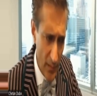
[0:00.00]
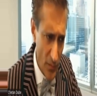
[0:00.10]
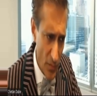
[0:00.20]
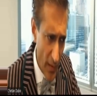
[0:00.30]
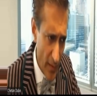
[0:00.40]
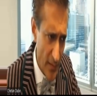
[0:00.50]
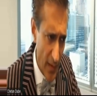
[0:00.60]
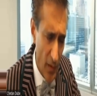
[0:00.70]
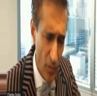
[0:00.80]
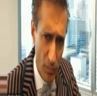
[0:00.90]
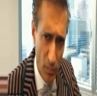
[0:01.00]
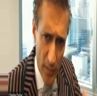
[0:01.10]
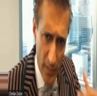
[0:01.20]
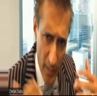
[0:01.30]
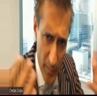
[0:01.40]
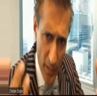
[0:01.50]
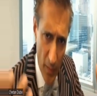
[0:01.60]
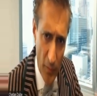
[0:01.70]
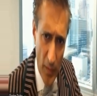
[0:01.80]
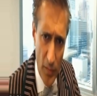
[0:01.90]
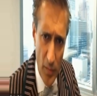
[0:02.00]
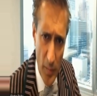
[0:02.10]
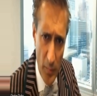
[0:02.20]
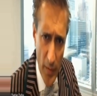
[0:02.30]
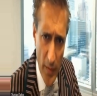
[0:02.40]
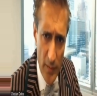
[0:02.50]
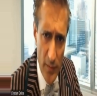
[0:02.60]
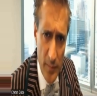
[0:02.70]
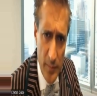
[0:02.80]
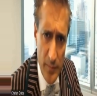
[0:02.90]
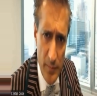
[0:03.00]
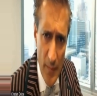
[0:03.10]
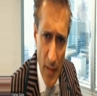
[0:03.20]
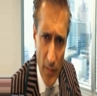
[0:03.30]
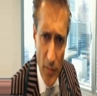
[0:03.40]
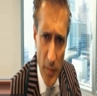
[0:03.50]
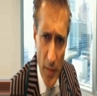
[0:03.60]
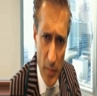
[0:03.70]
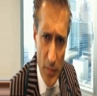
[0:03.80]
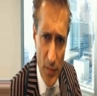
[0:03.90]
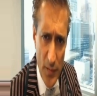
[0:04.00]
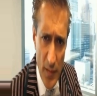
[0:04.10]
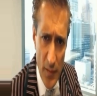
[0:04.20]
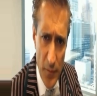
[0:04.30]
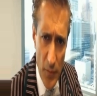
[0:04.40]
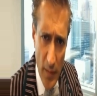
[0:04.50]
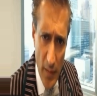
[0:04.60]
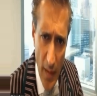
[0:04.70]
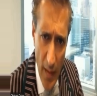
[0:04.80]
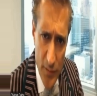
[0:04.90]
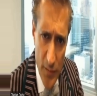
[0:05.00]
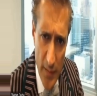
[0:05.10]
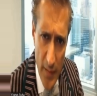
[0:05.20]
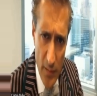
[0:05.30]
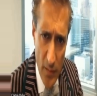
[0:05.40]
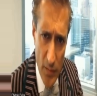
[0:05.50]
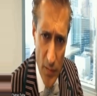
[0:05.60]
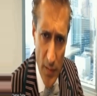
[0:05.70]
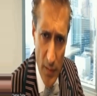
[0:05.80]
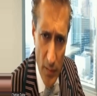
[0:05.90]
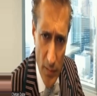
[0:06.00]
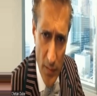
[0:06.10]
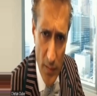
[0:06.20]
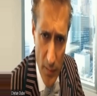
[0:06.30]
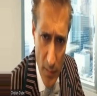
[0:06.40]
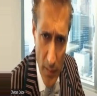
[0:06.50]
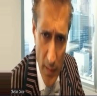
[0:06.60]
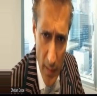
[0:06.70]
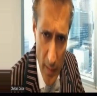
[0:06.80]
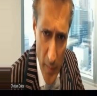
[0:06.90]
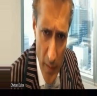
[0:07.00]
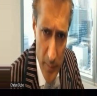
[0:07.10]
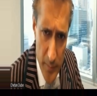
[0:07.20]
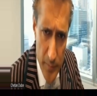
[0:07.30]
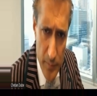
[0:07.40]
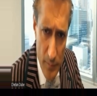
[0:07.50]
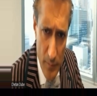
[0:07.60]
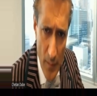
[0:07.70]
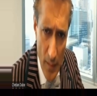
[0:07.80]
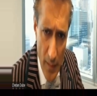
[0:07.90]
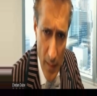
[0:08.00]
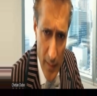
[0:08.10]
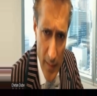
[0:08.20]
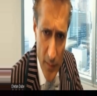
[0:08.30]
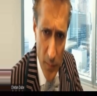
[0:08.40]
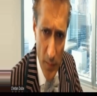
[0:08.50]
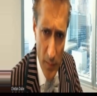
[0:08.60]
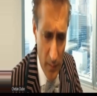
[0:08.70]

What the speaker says: track down what comes out of our human brains, and to be able to see if you can actually get closer and closer to the Turing enigma. And that's what